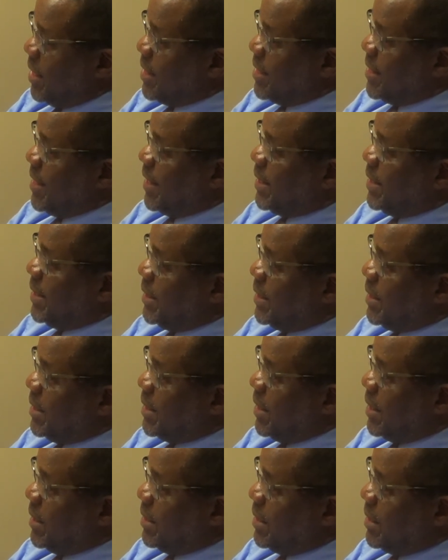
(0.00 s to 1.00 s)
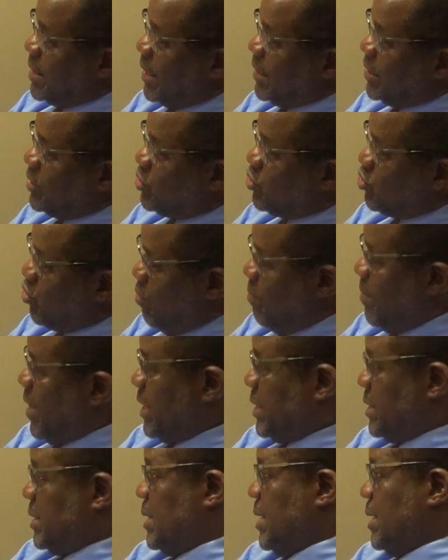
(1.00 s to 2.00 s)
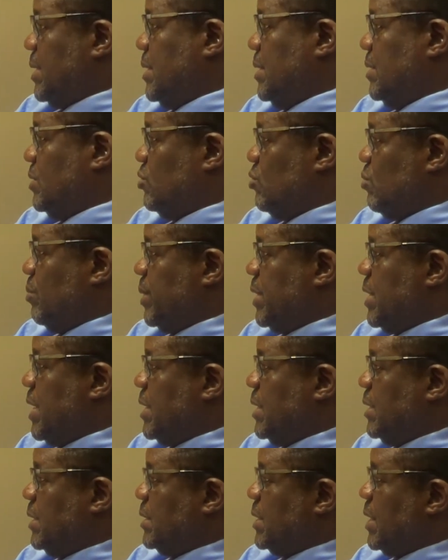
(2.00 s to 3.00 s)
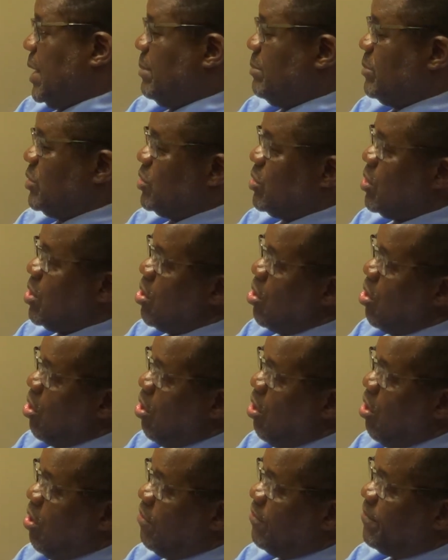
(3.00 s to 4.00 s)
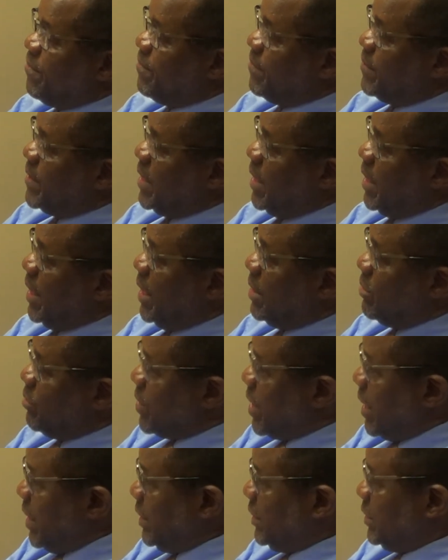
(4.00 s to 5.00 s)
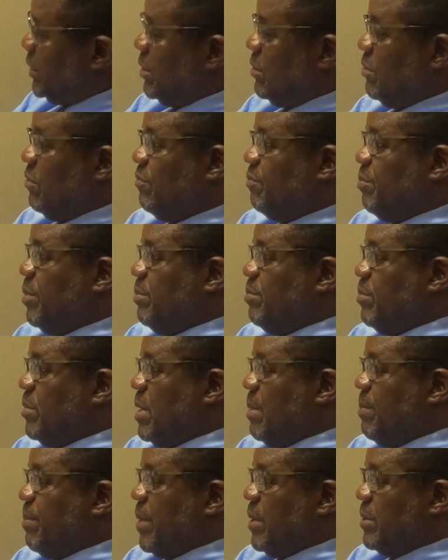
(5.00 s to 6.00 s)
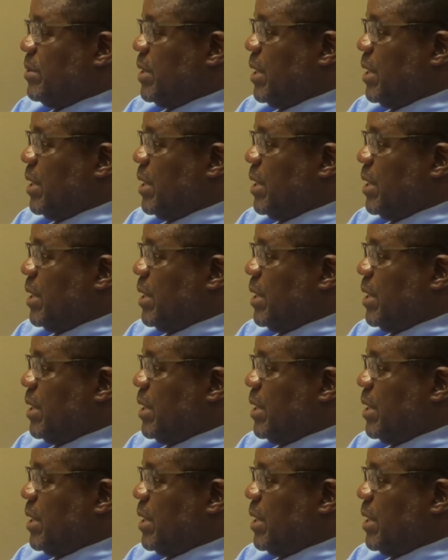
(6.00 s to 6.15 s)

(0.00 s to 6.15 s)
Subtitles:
that there is so much that needs to be done in terms of the education of people about